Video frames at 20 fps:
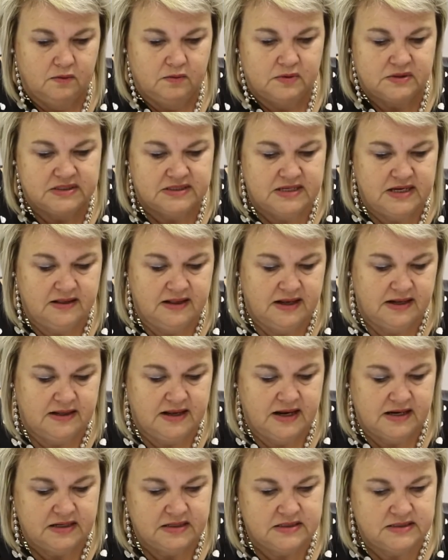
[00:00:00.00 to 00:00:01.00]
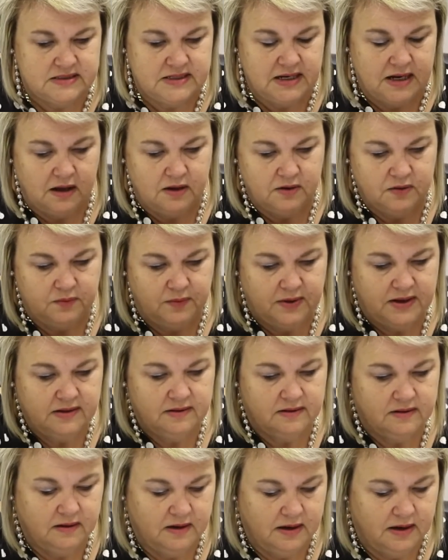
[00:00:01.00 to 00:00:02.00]
see that is dealt
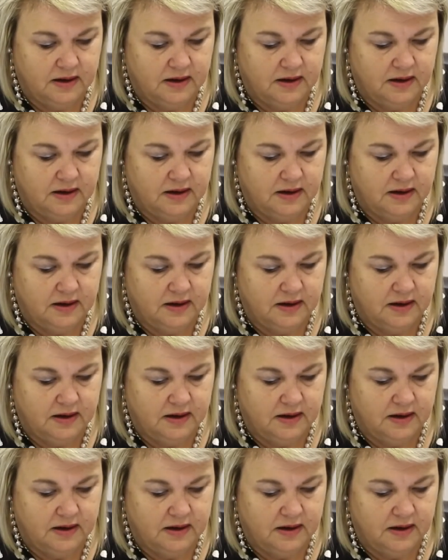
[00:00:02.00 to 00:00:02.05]
with